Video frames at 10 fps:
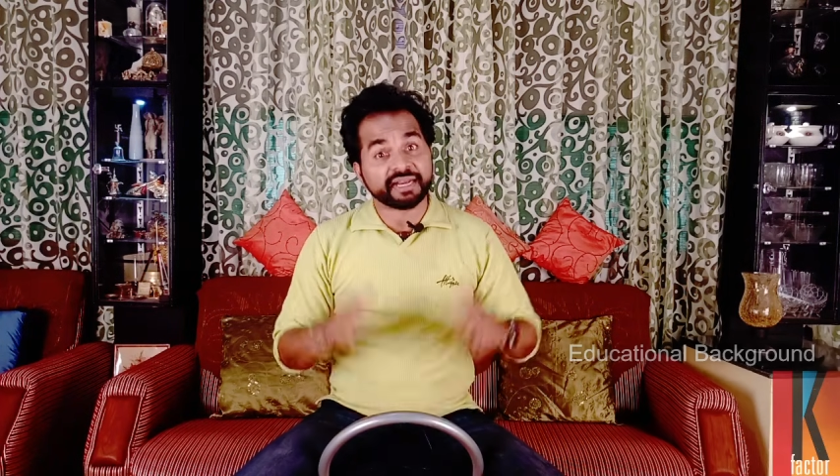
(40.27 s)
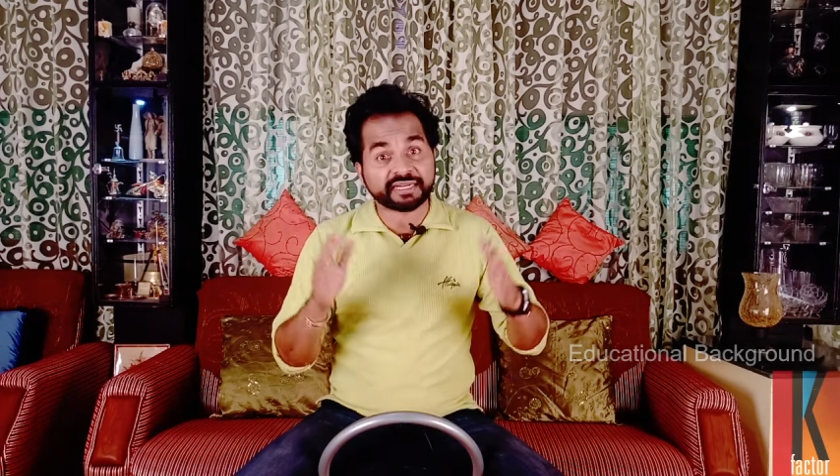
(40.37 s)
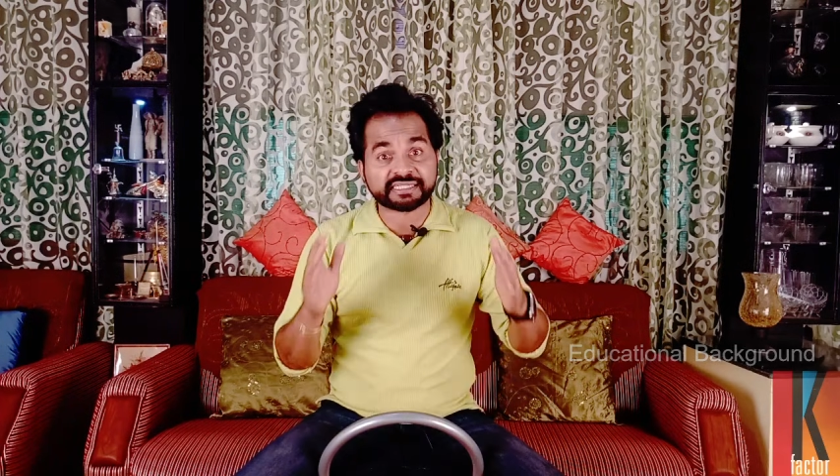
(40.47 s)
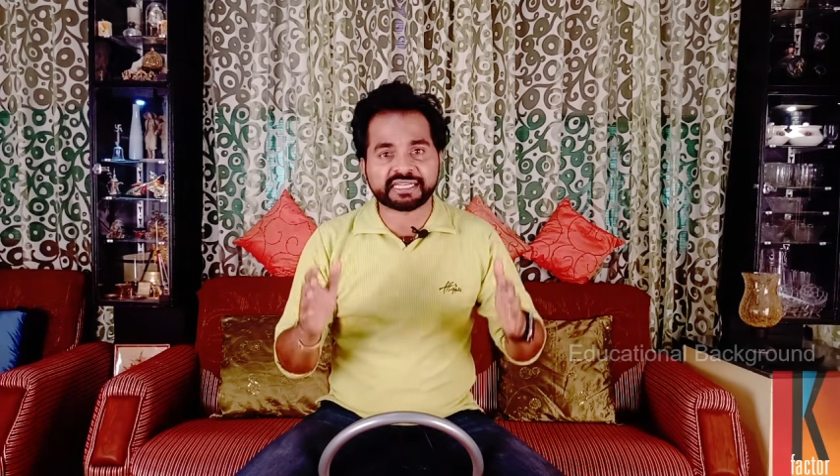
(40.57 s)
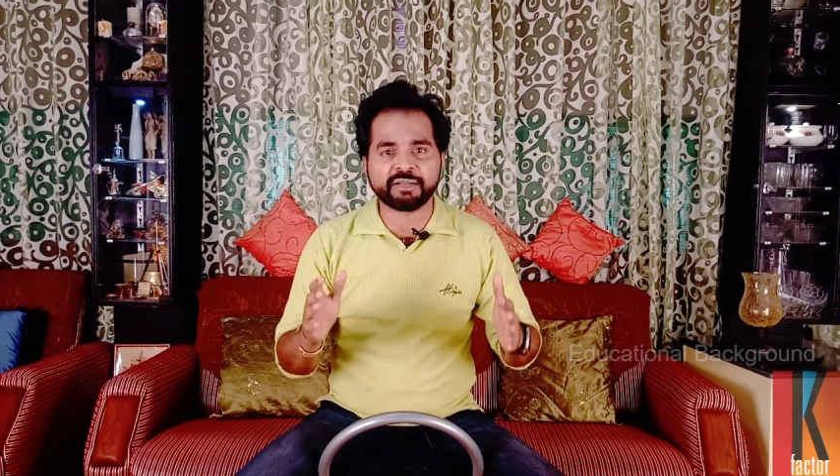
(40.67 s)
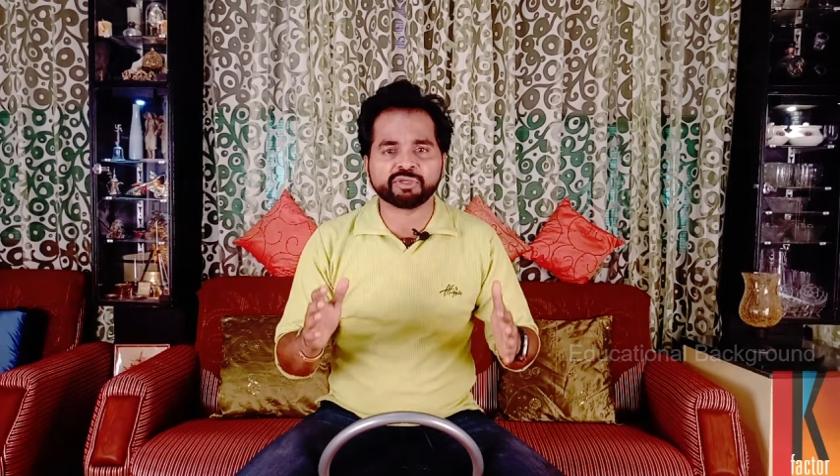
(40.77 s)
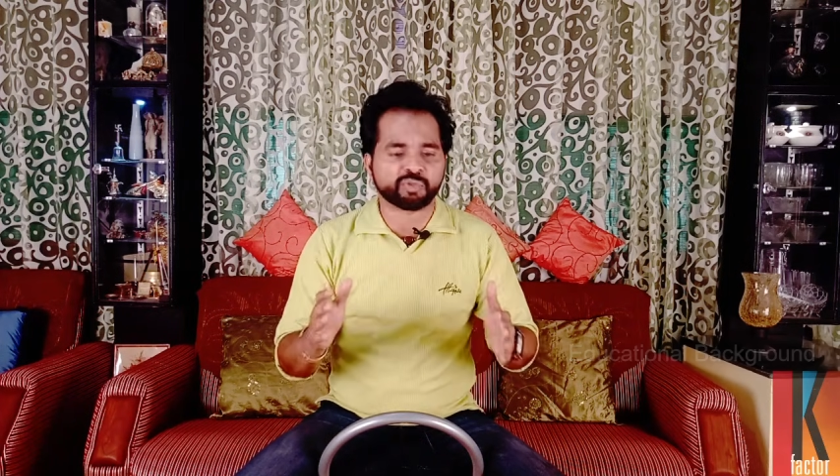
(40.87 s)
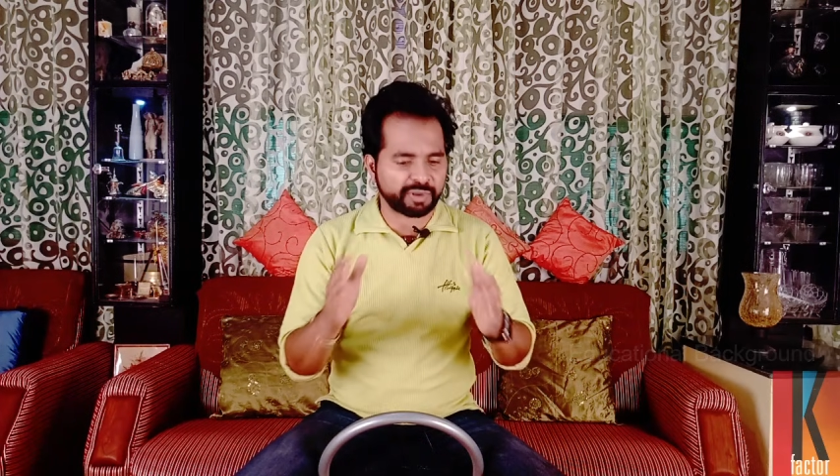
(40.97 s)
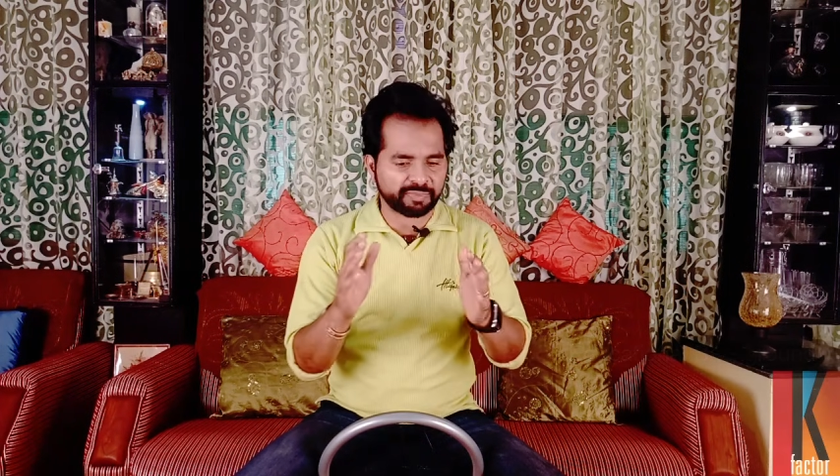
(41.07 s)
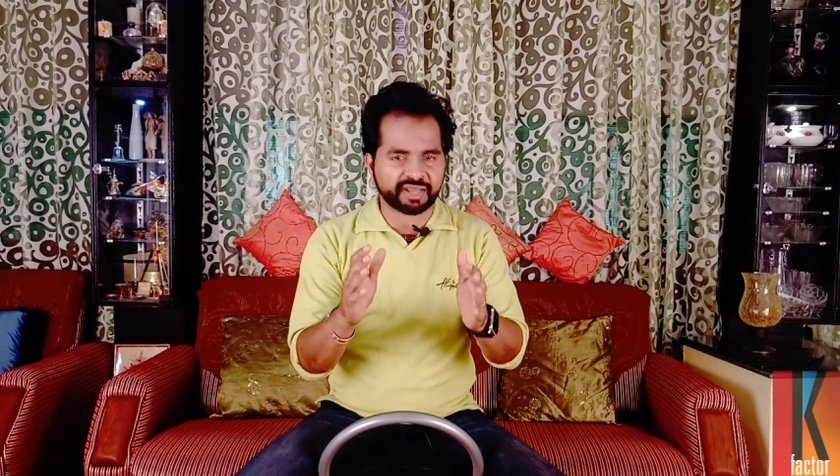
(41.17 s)
It seems
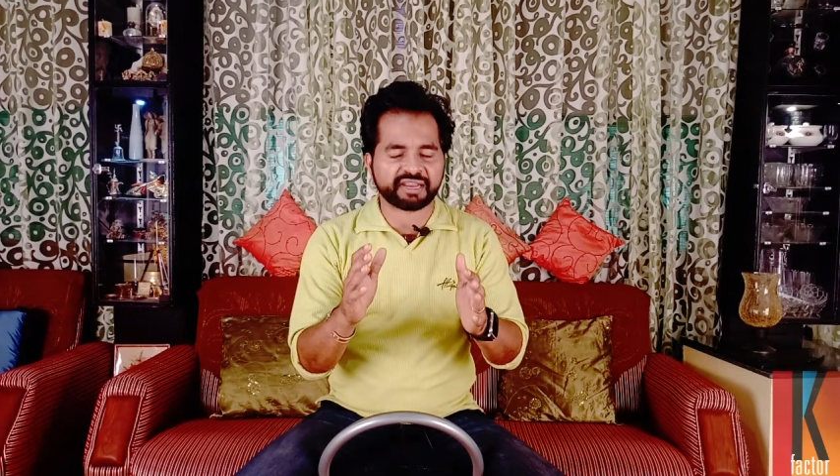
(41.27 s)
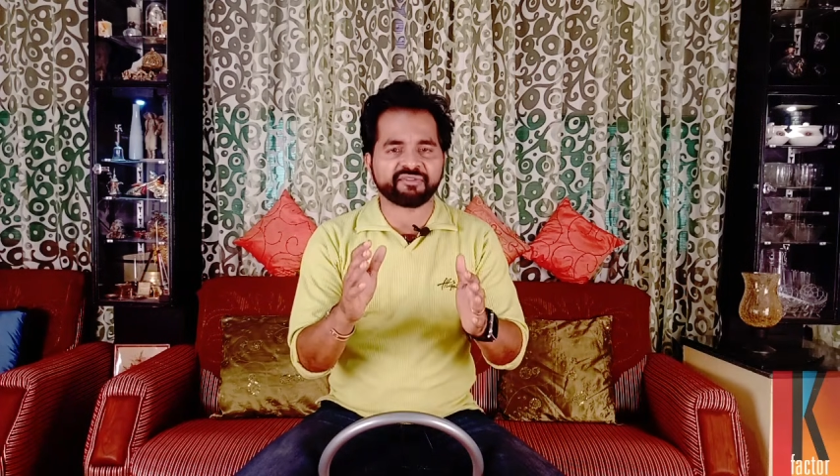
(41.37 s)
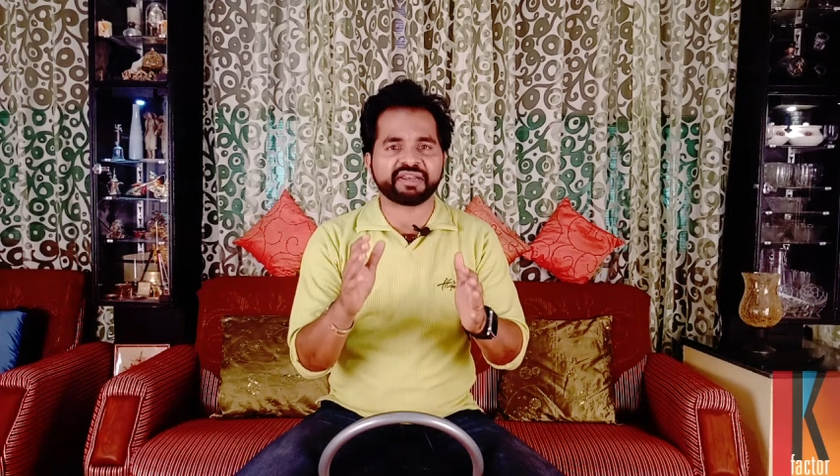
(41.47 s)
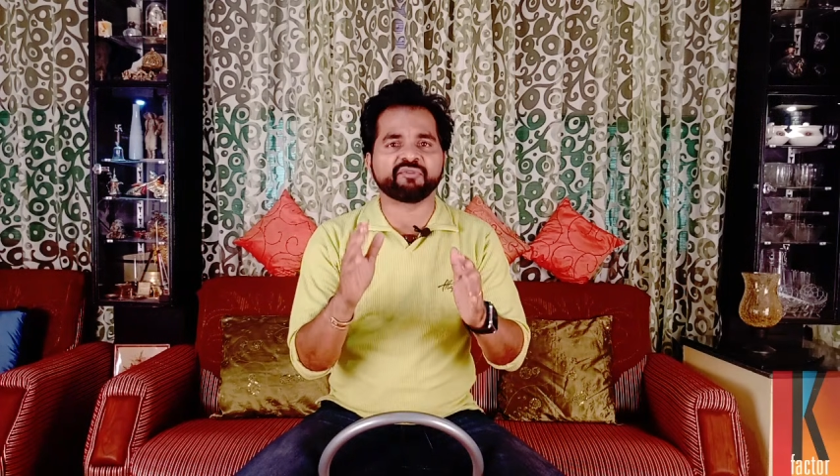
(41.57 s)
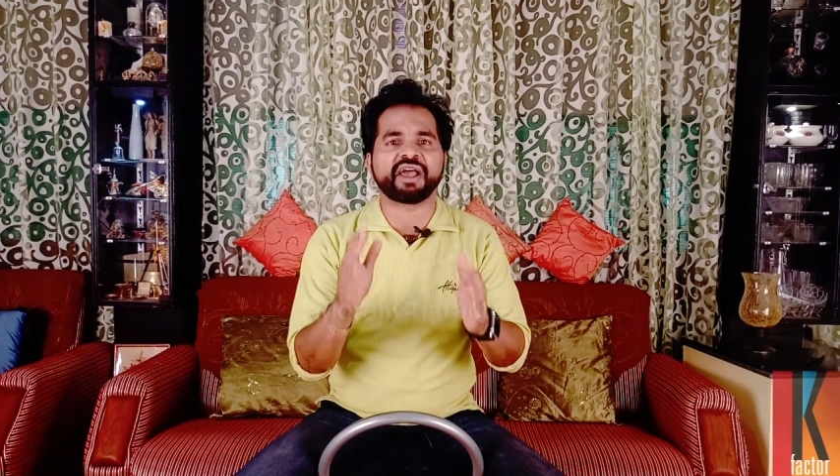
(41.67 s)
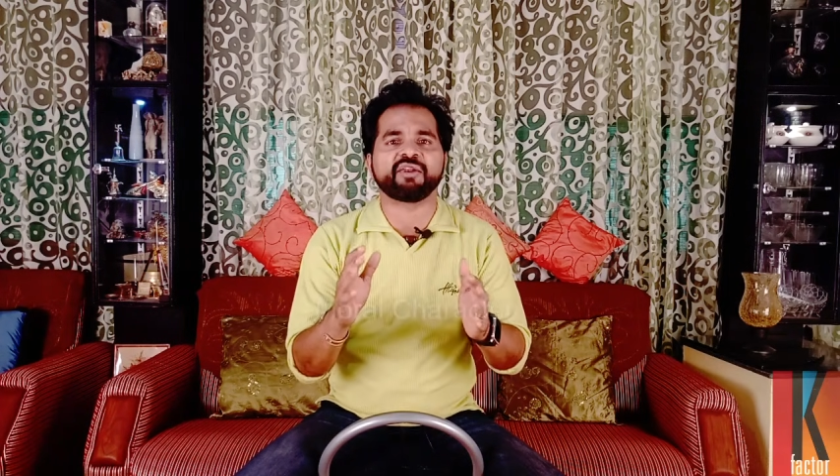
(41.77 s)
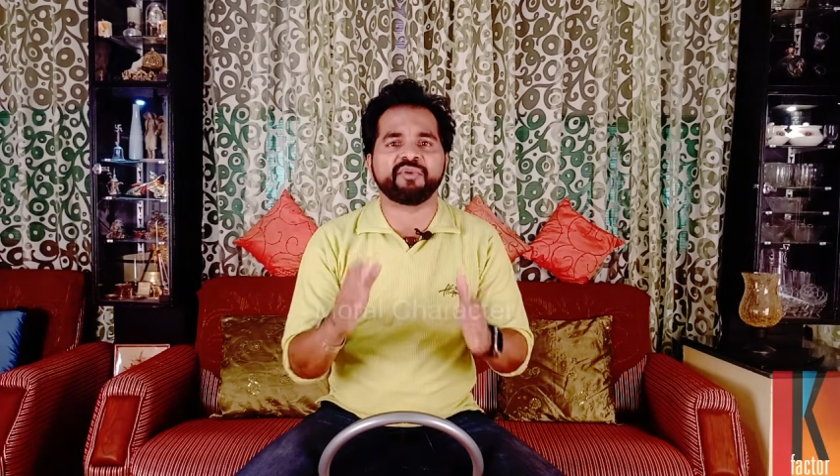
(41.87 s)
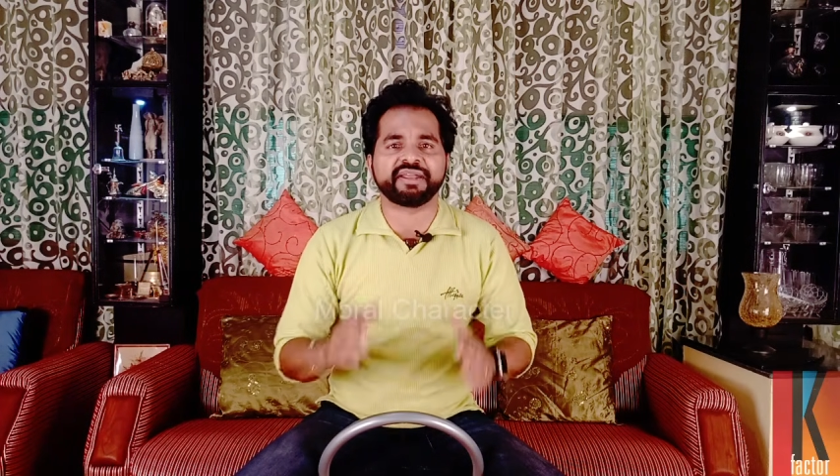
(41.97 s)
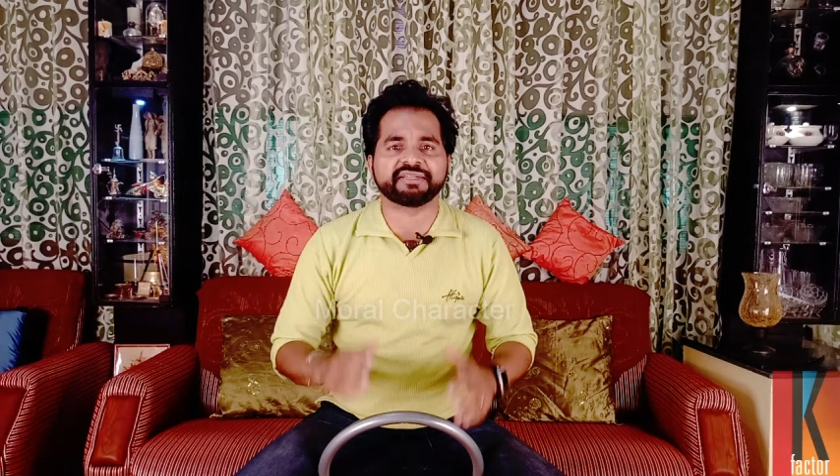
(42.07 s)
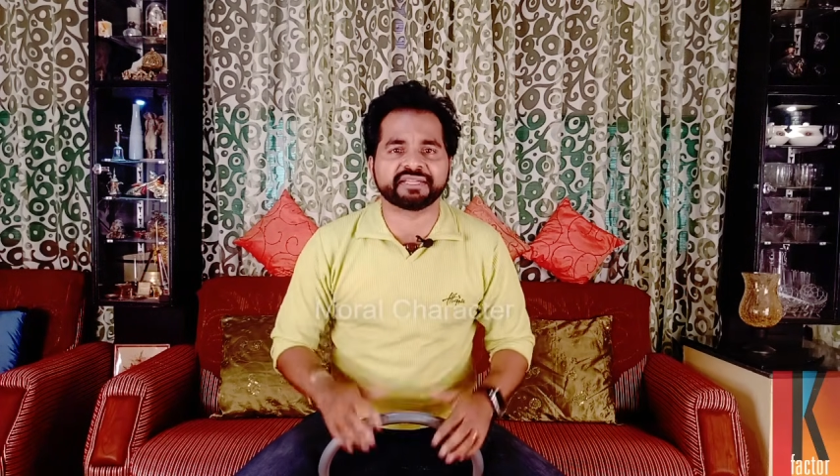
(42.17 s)
people are even
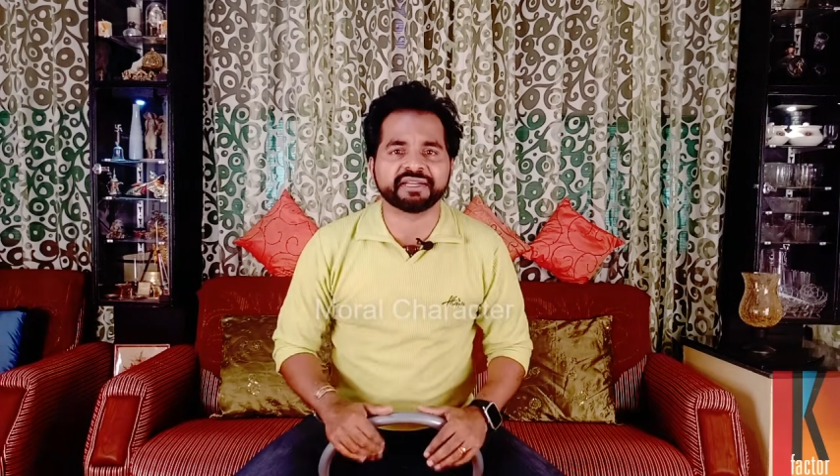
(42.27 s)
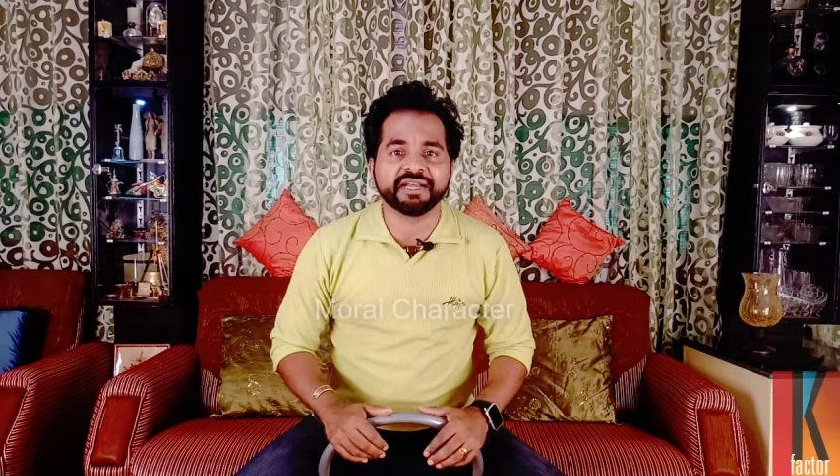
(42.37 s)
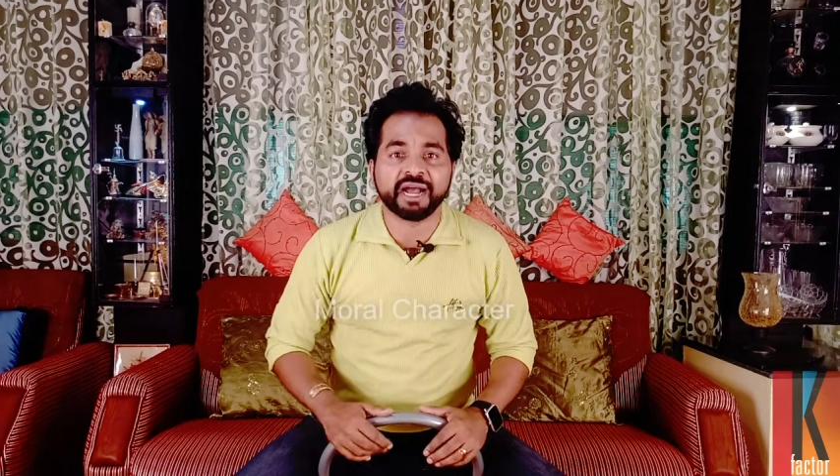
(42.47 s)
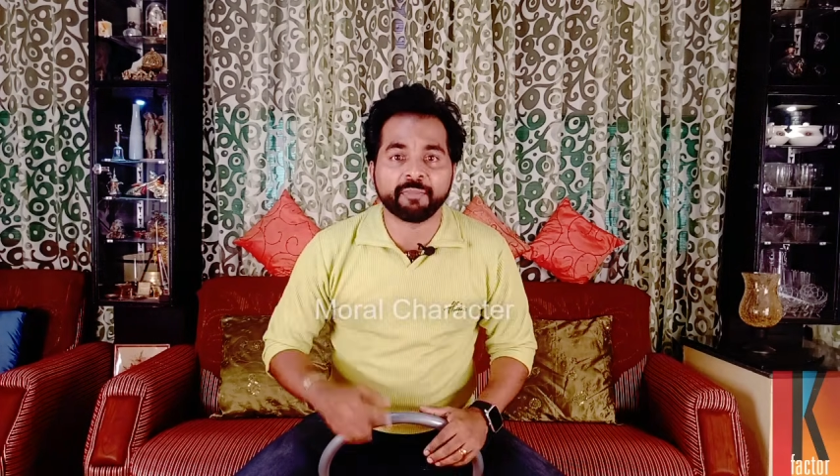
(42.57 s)
evaluating